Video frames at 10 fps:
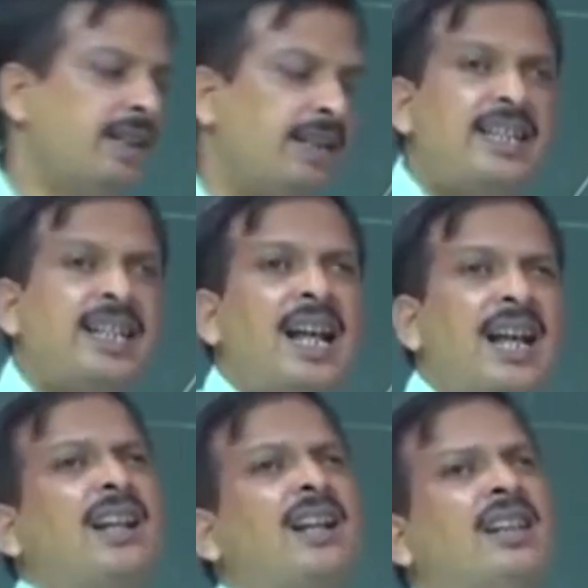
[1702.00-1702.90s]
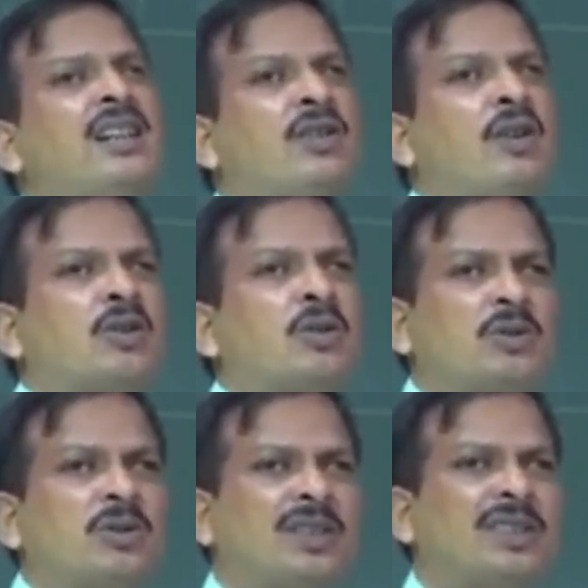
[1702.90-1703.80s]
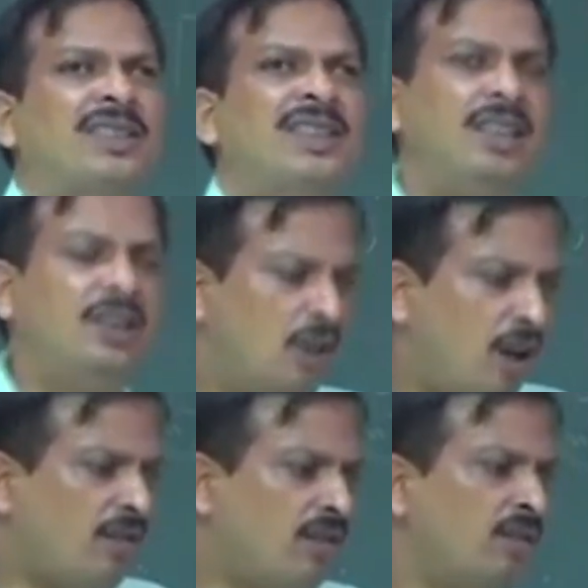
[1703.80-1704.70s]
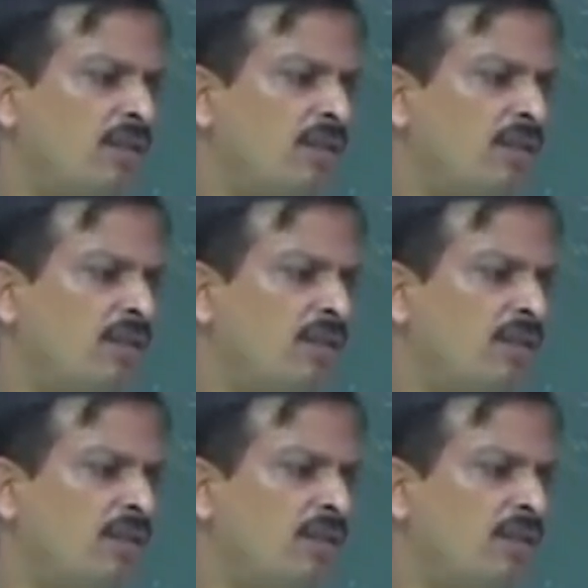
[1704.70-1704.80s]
there is another things also. It is not